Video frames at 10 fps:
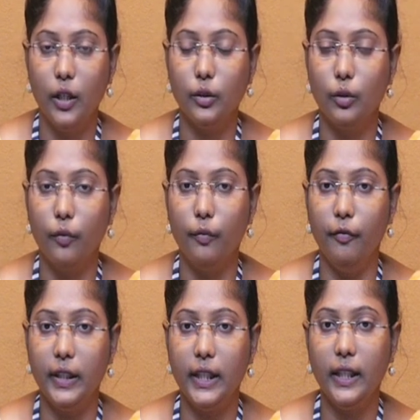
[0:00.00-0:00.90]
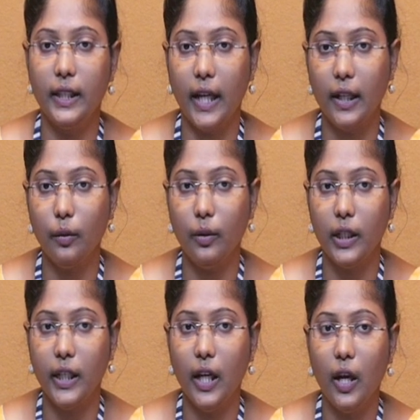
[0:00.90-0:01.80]
So within that
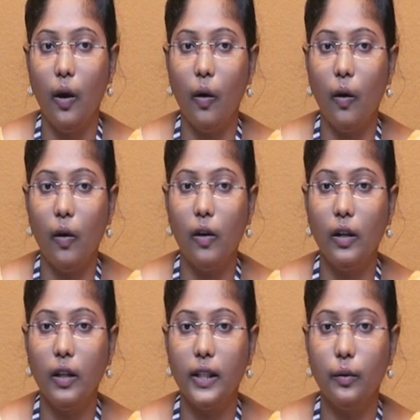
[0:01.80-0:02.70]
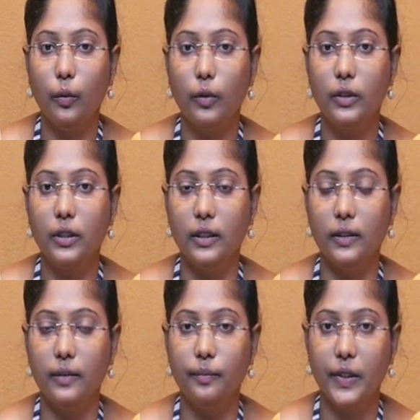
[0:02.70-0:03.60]
only all the nodes
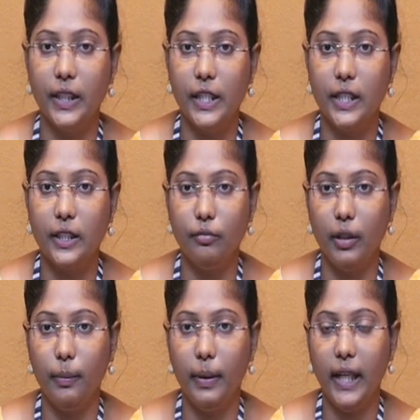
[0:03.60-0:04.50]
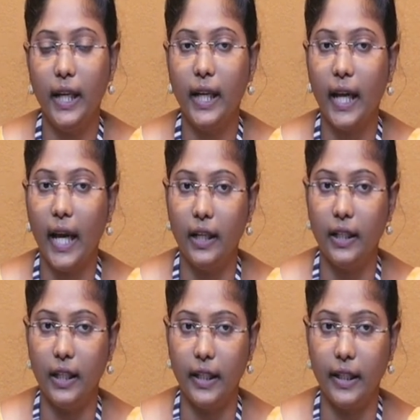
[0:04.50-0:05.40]
distance will be
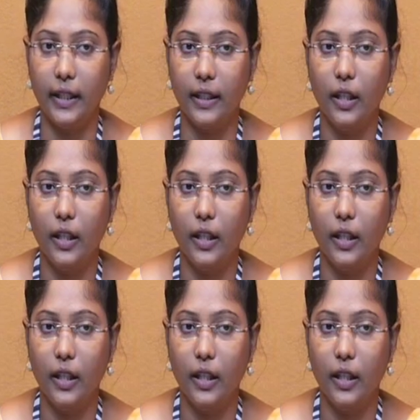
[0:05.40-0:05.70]
calculated.